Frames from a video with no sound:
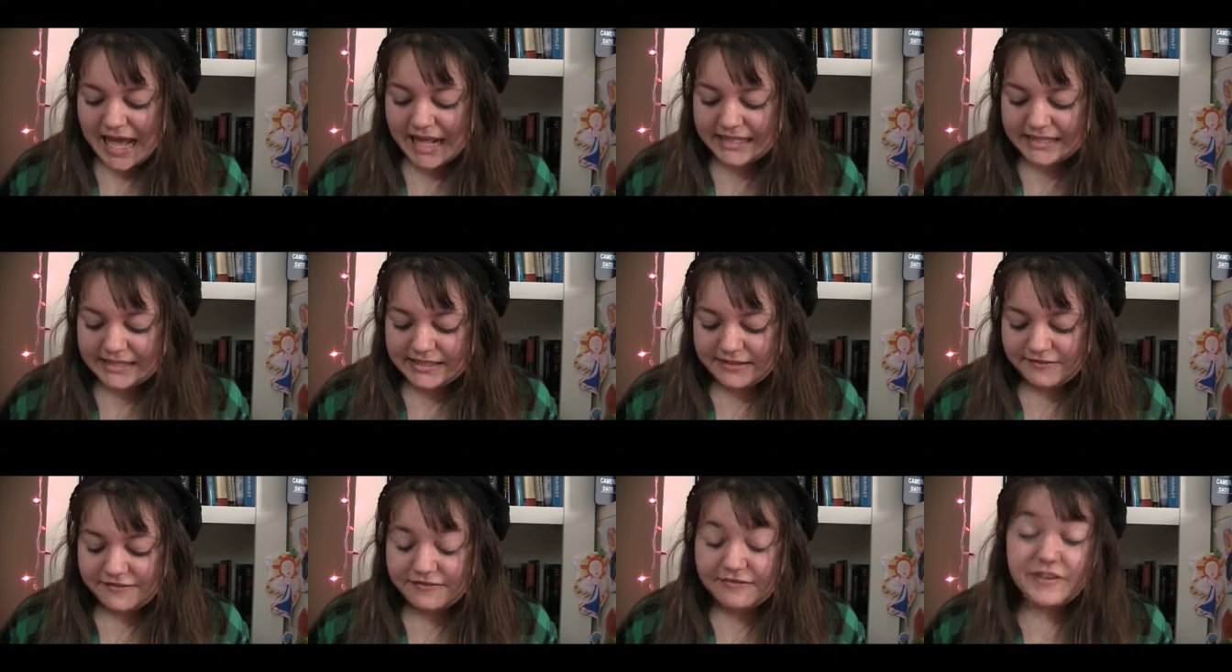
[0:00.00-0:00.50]

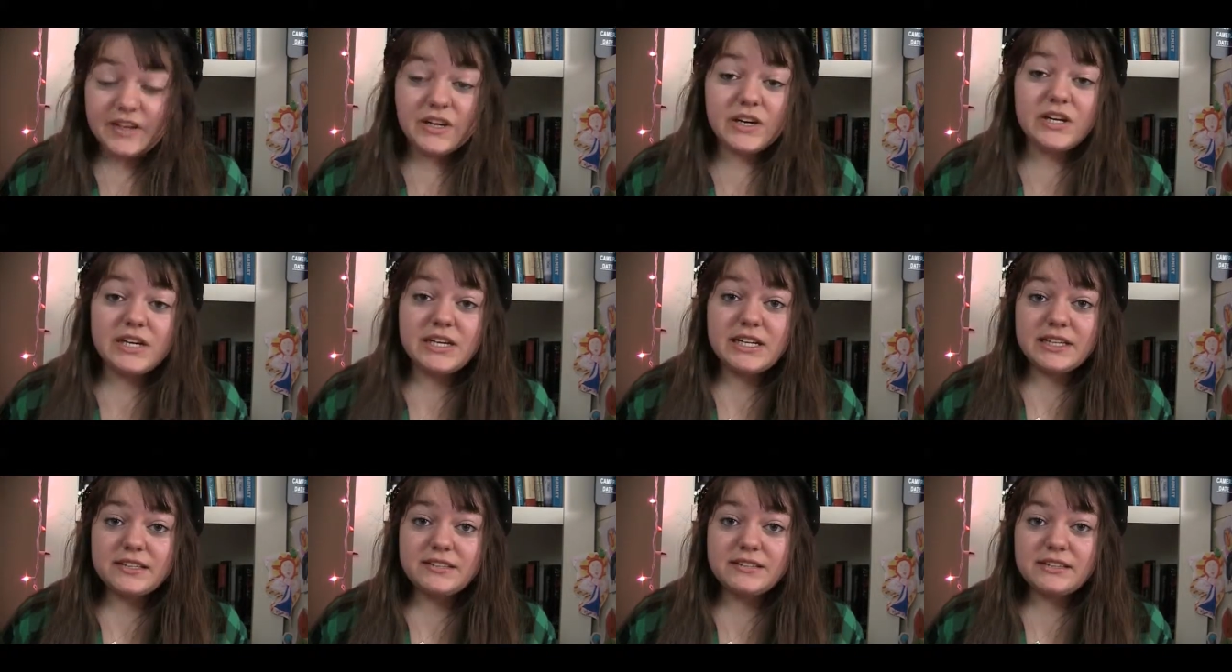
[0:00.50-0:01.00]
It's a
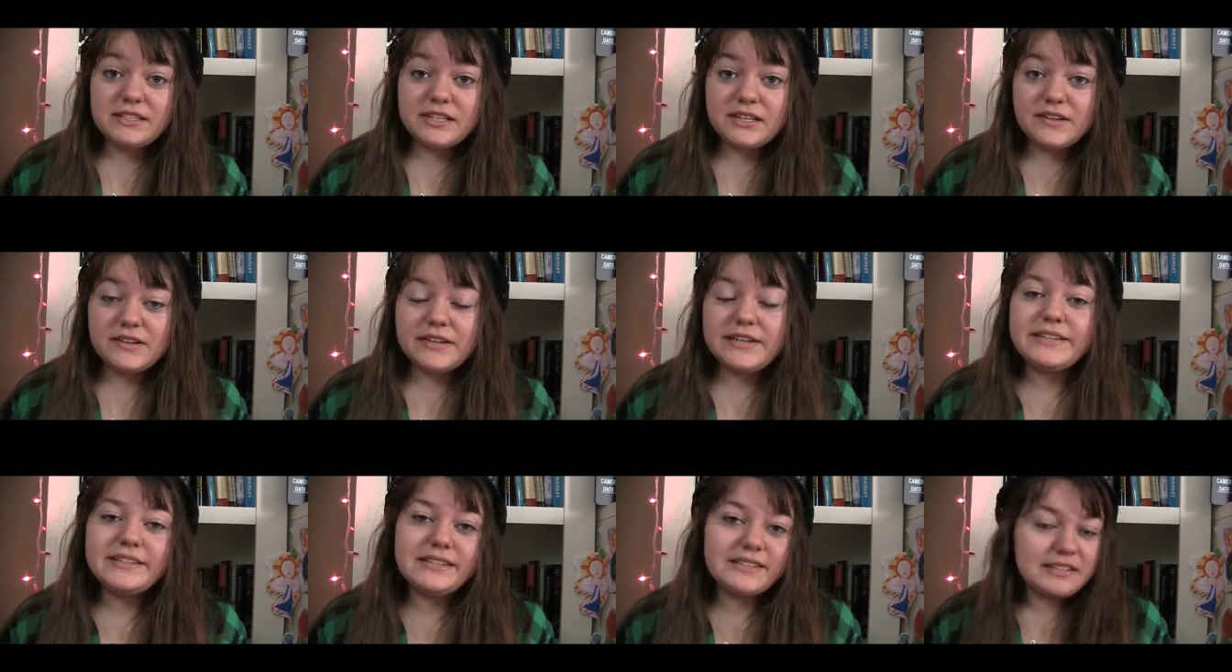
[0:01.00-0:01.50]
very good
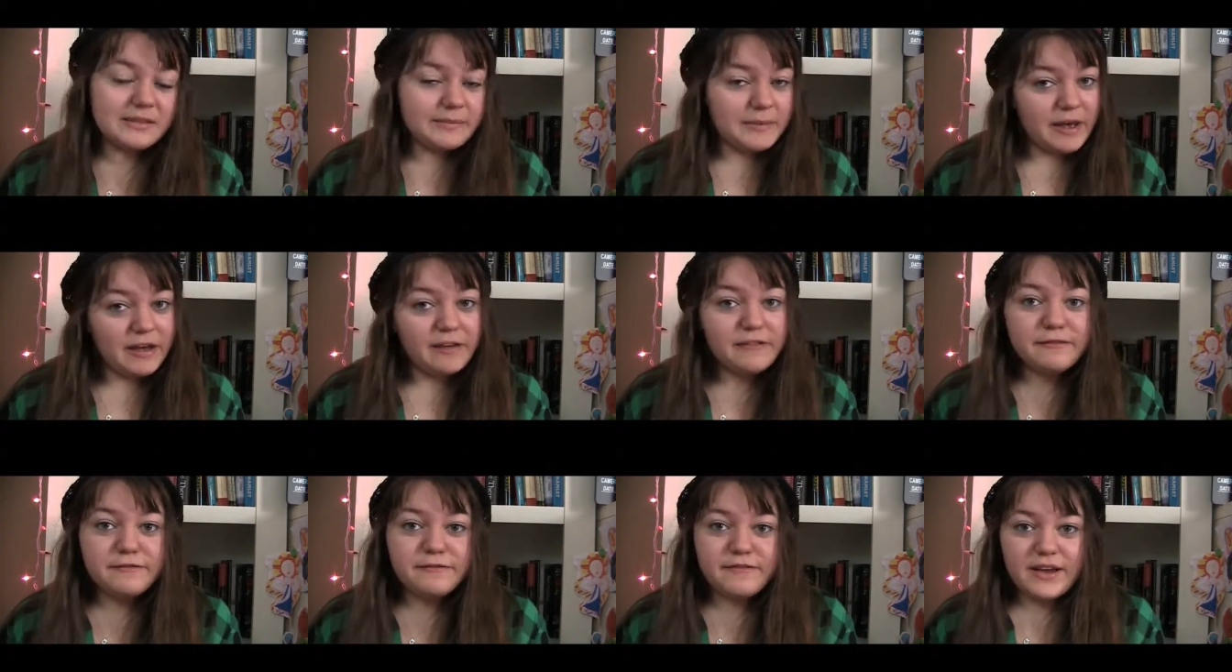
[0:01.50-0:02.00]
series. It's
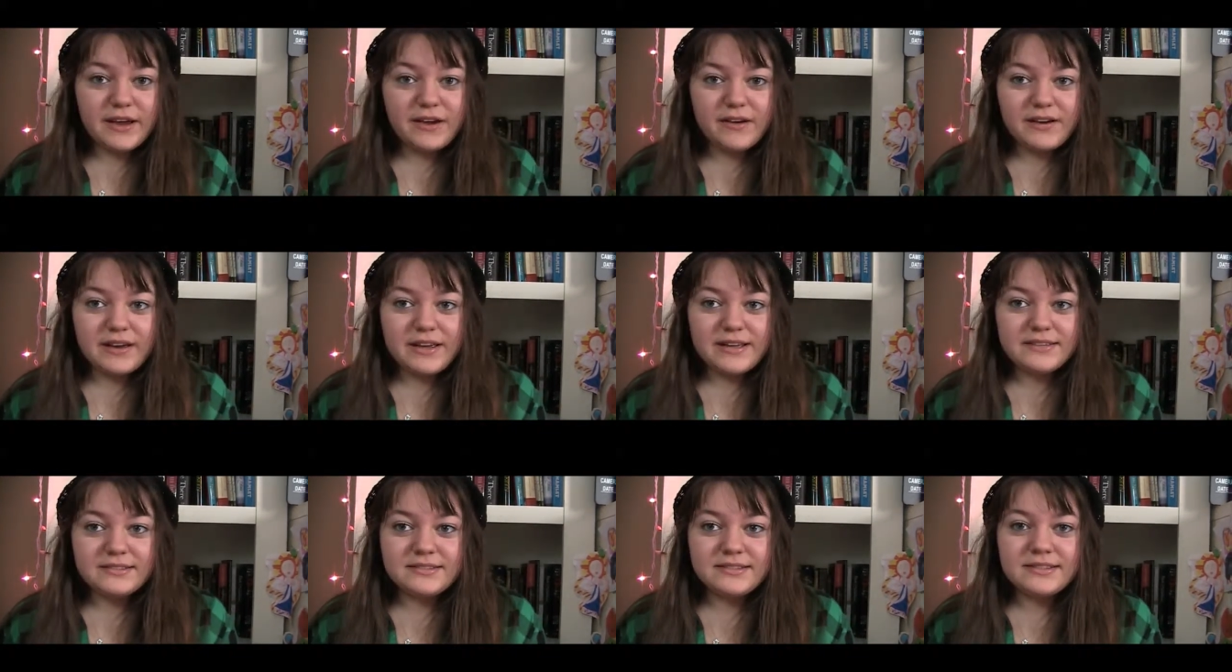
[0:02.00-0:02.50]
about
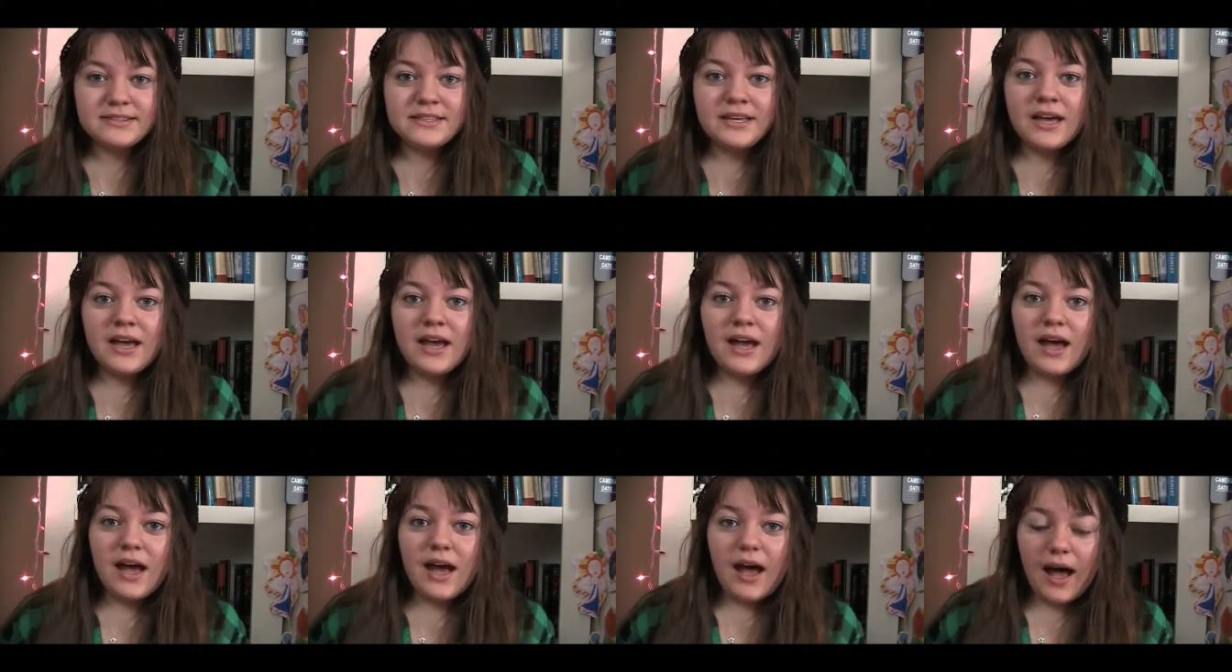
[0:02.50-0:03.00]
fairies,